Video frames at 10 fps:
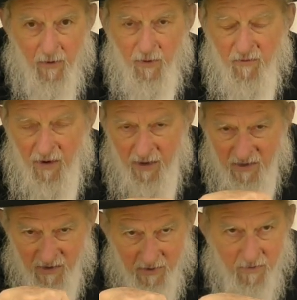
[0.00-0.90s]
the
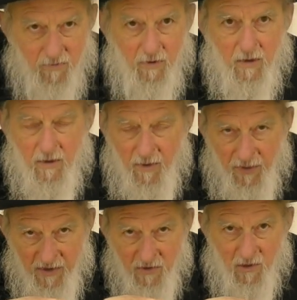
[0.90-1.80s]
various
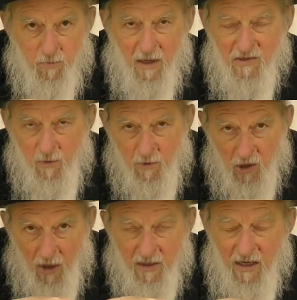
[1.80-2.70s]
things in this blessing which
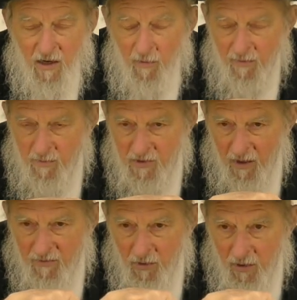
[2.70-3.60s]
aren't in and of
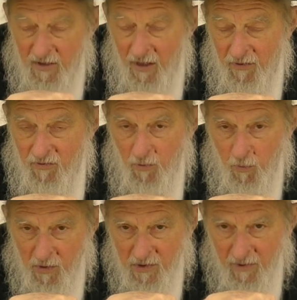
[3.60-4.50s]
themselves good, death is the
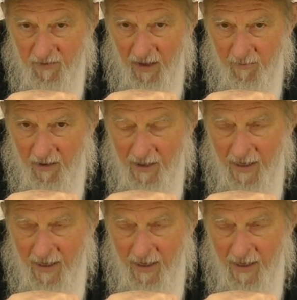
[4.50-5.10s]
worst of them.